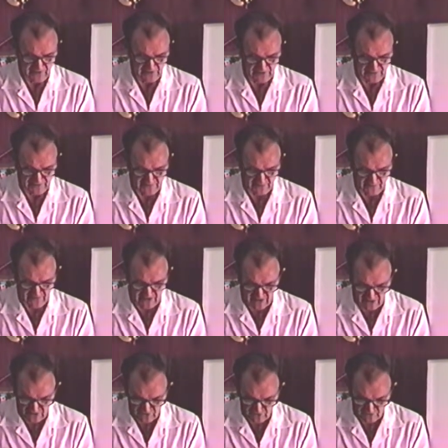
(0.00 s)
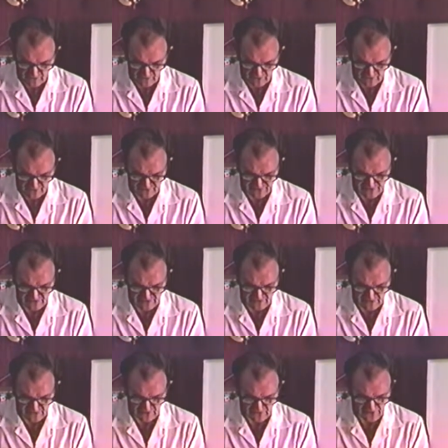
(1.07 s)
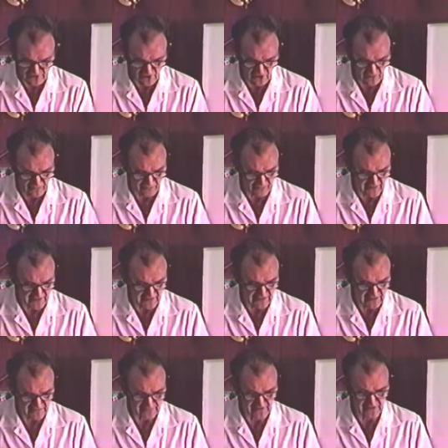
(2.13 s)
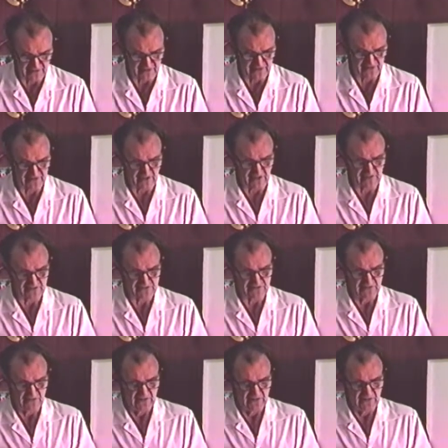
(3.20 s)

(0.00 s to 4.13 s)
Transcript: Yet they were angry because he did not obey their dictates